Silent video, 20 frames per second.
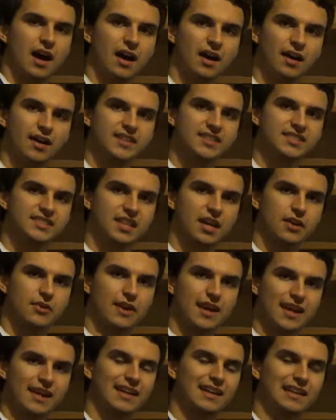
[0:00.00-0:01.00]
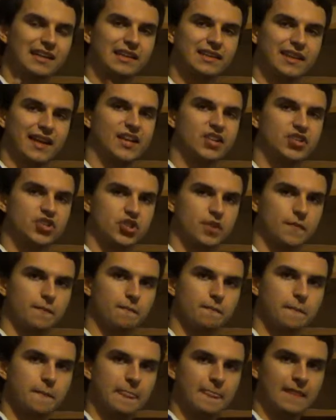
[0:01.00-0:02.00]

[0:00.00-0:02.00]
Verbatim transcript: iso inclination.